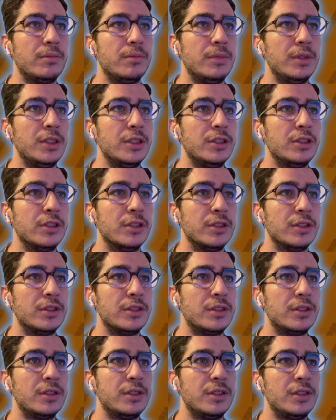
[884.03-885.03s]
me
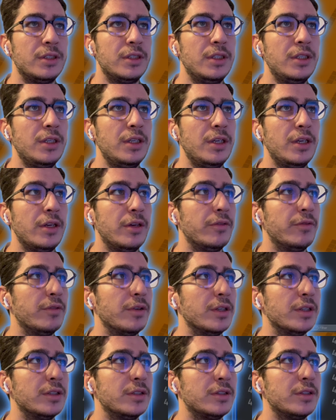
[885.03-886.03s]
just see if
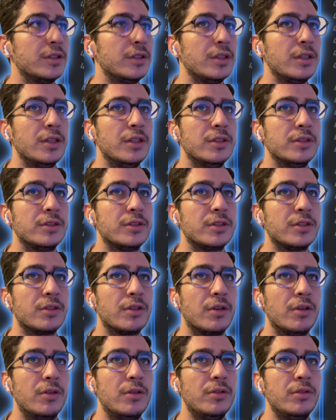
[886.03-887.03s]
it's
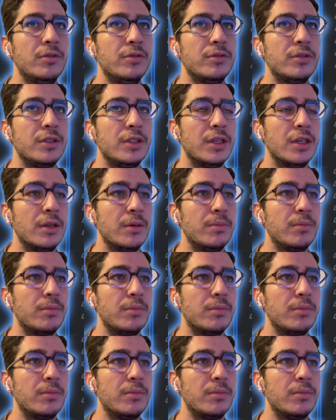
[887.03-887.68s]
installed. Yeah.